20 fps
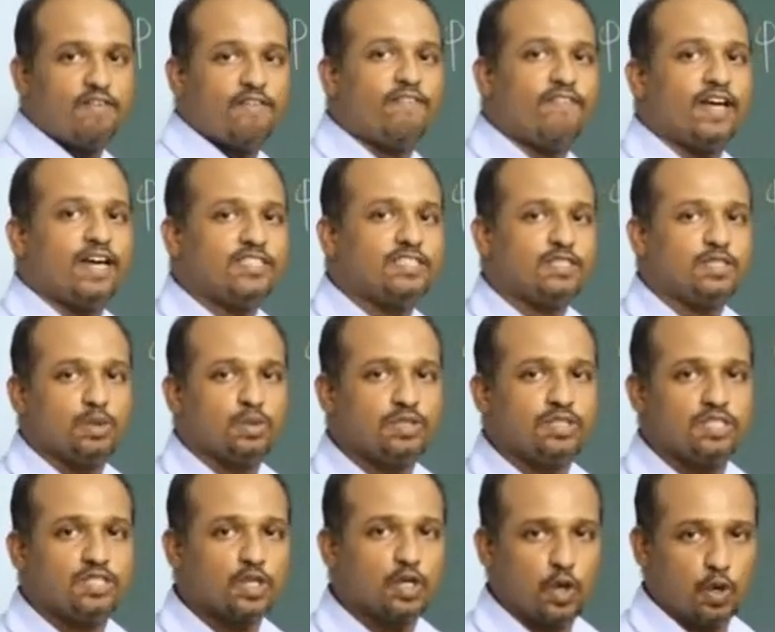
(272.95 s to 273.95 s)
flux through
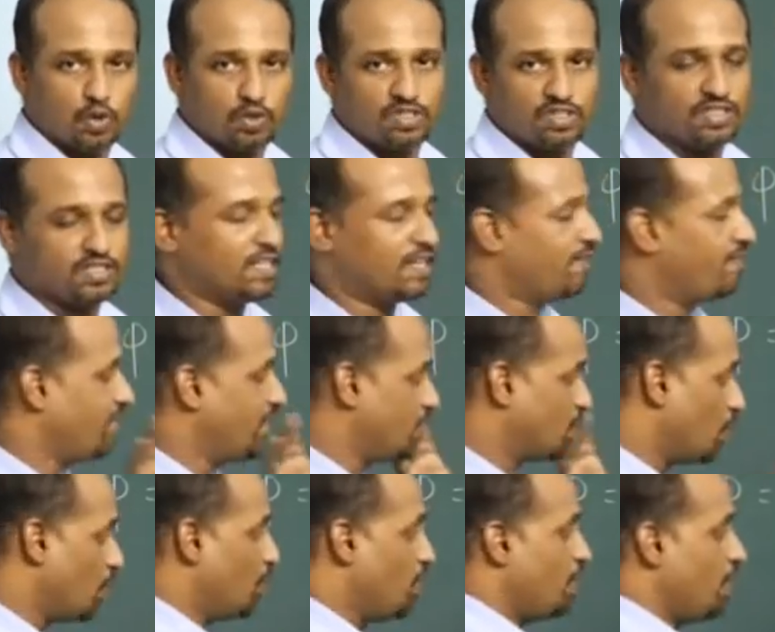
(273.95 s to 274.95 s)
this closed surface,
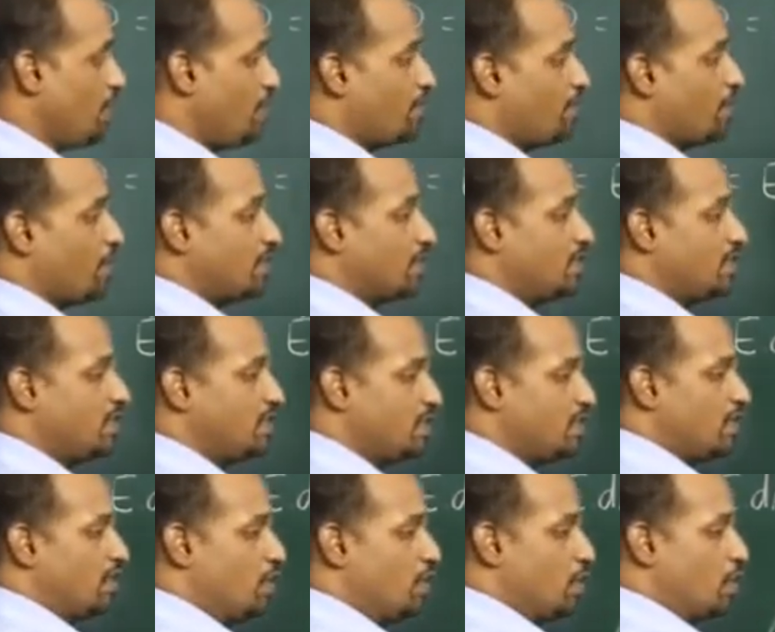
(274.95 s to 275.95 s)
only for this
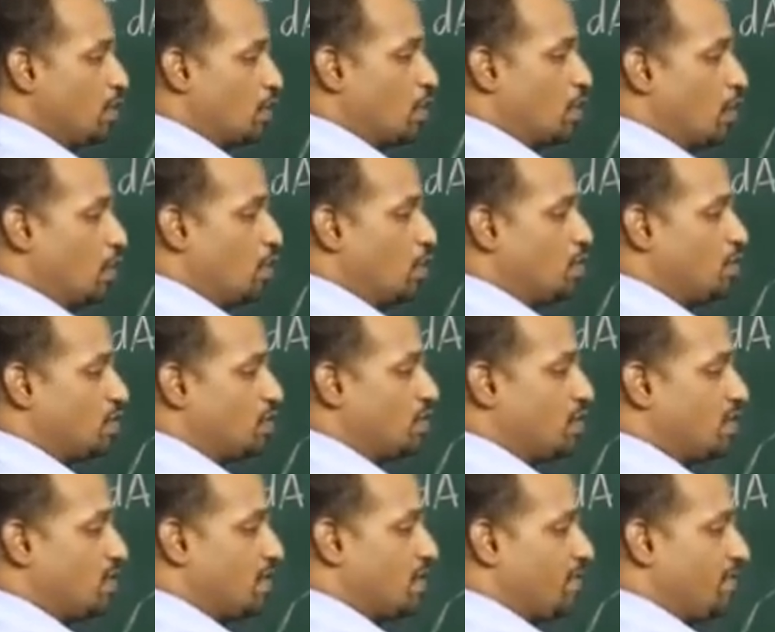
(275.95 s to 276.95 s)
closed
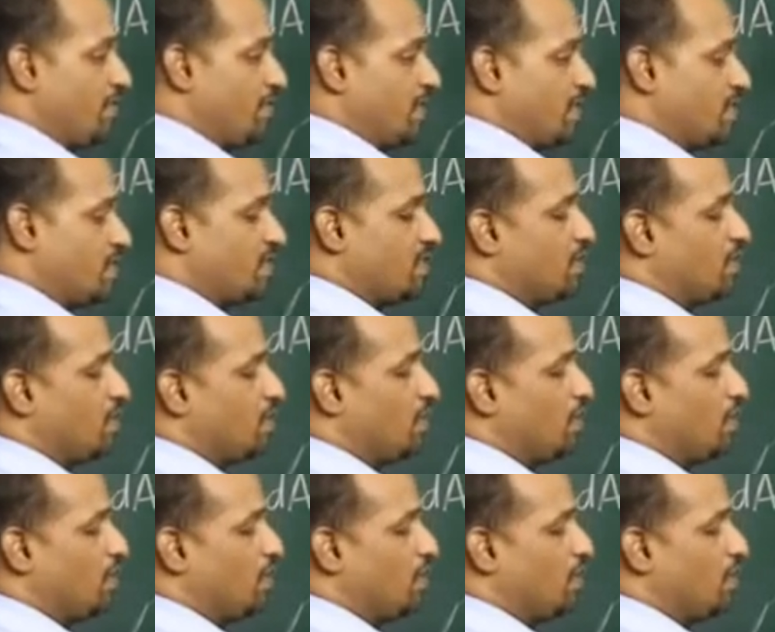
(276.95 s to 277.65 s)
surface,